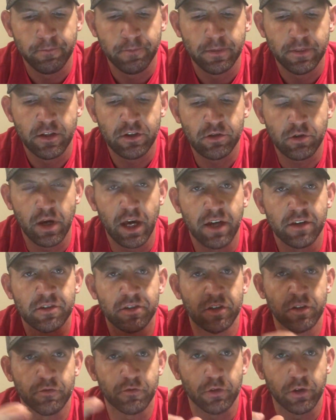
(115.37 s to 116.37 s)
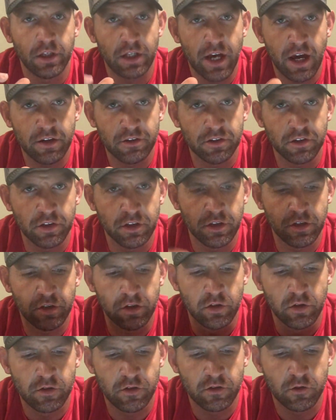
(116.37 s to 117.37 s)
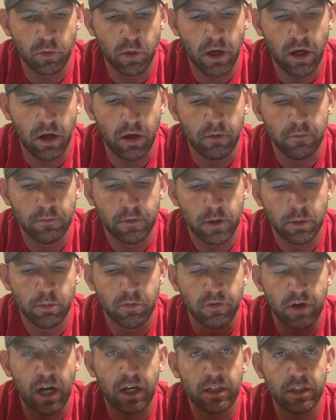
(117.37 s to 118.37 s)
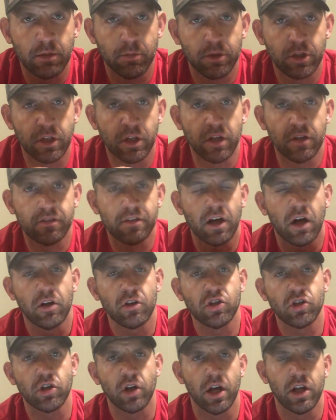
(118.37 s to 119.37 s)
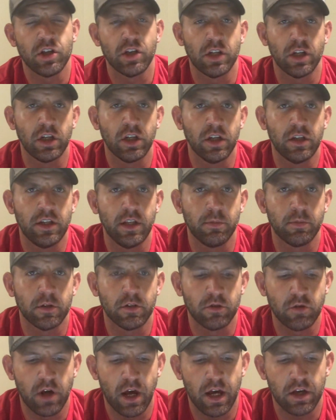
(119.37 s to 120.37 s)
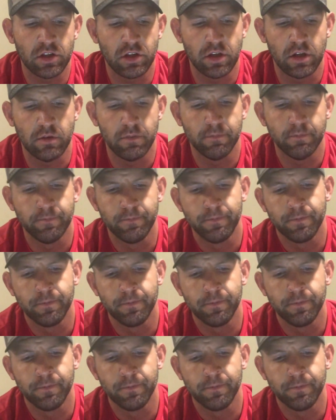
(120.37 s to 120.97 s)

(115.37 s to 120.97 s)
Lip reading: These are excellent for really isolating the glutes as well and providing them with a good solid stretch and a good deep contraction.